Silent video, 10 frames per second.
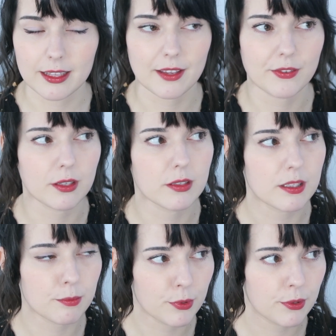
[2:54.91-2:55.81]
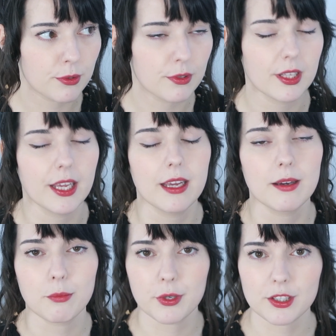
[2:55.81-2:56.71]
They feel smooth,
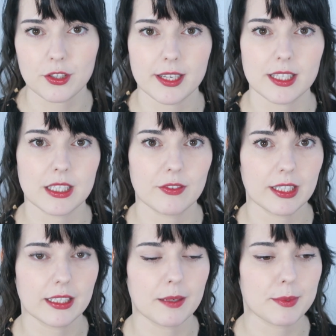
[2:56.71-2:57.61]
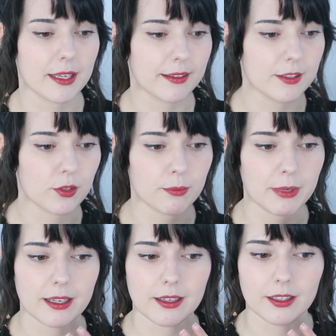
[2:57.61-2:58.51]
moisturizing for the lips, and they don't
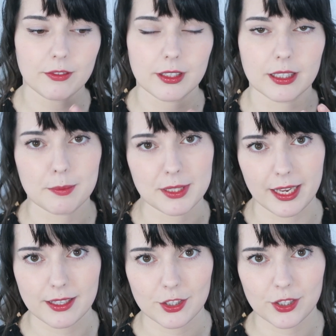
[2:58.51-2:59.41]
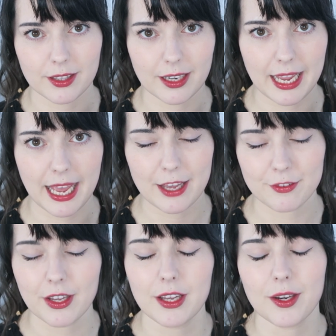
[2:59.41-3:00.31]
make any of the lip texture that I have